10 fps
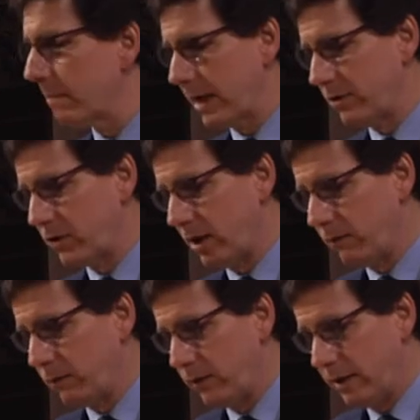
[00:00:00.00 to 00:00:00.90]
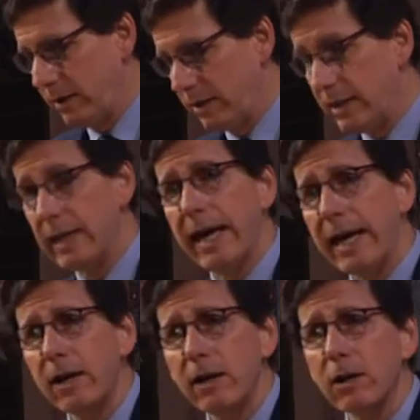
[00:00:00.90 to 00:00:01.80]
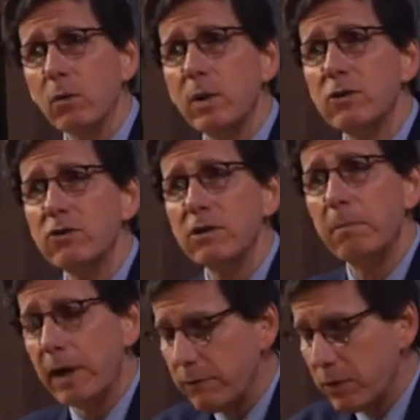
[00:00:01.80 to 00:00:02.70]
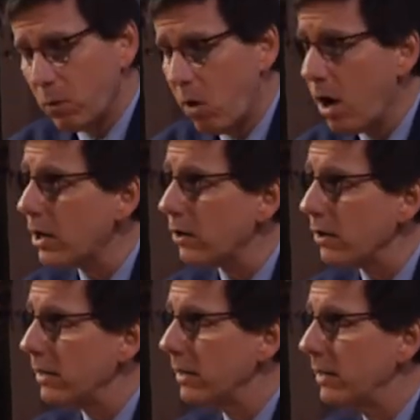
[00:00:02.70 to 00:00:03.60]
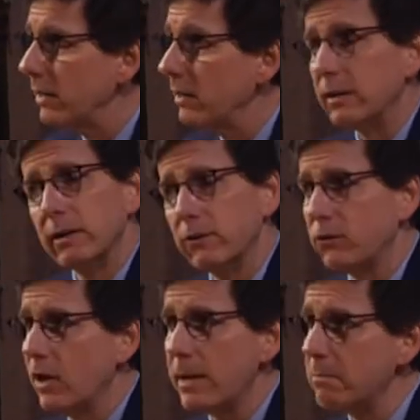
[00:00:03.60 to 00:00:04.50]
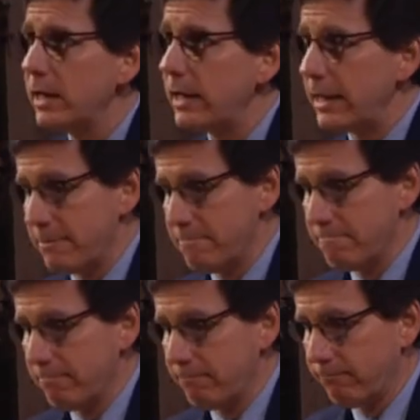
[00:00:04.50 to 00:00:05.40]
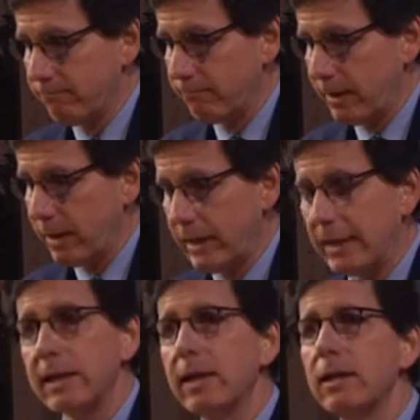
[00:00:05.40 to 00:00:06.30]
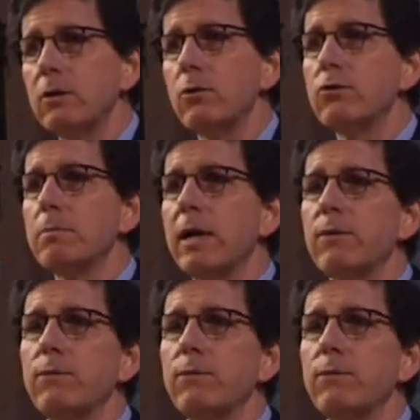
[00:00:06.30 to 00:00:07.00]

to myself, The air which is above the water is not muddy. I cannot lose my